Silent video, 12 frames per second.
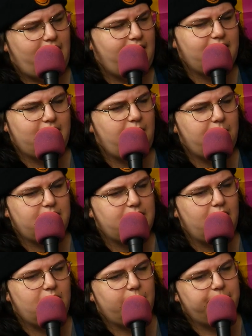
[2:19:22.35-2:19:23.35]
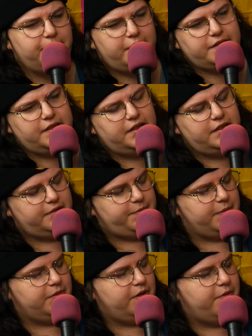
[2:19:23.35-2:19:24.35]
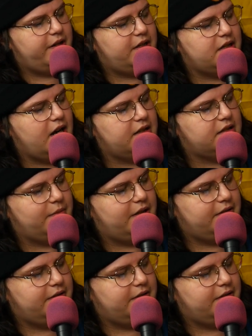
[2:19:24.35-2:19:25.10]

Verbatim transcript: Not that I'm a terrible person and people don't want to talk to She's me.